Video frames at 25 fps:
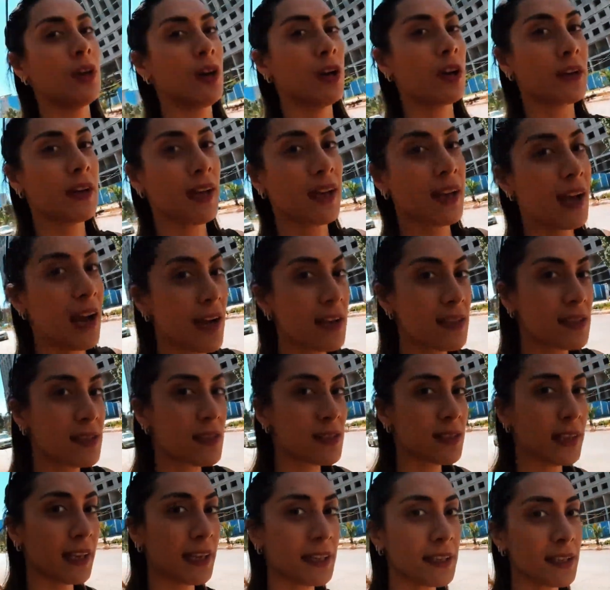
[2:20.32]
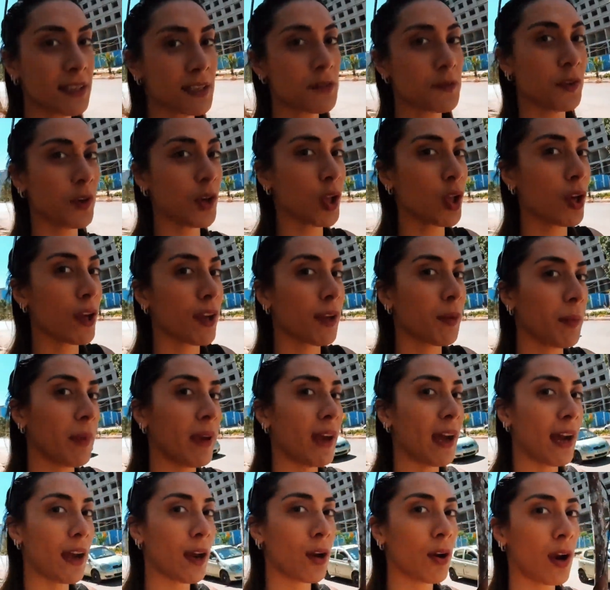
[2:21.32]
Okay guys, this lady is following me.
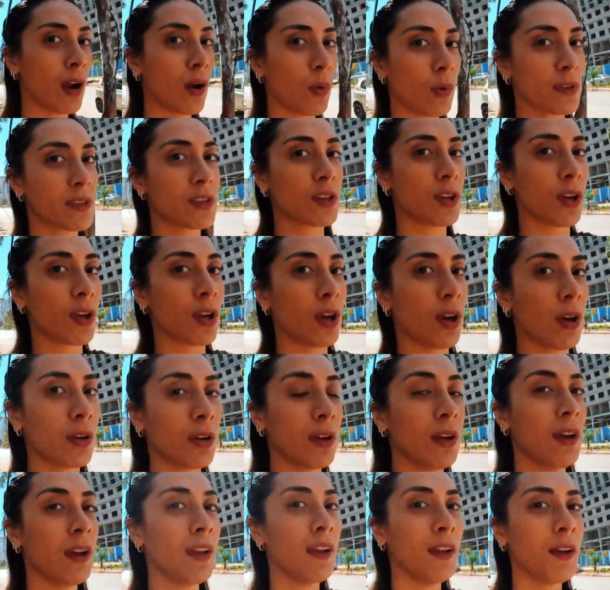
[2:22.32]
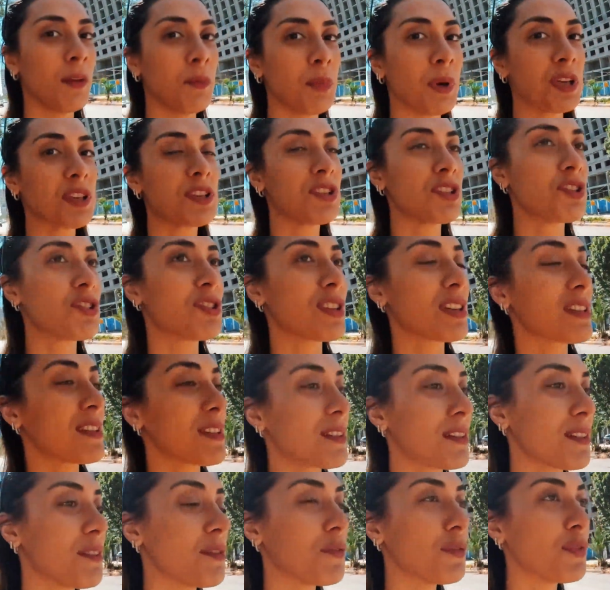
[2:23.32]
I don't know what's going on, but she's
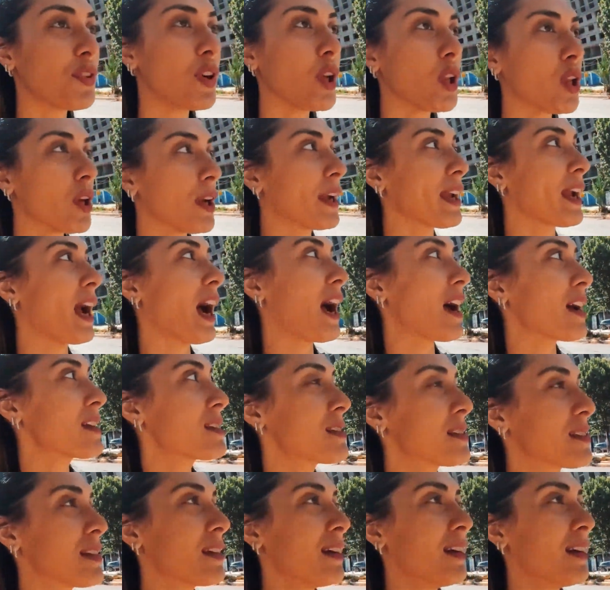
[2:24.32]
just following us.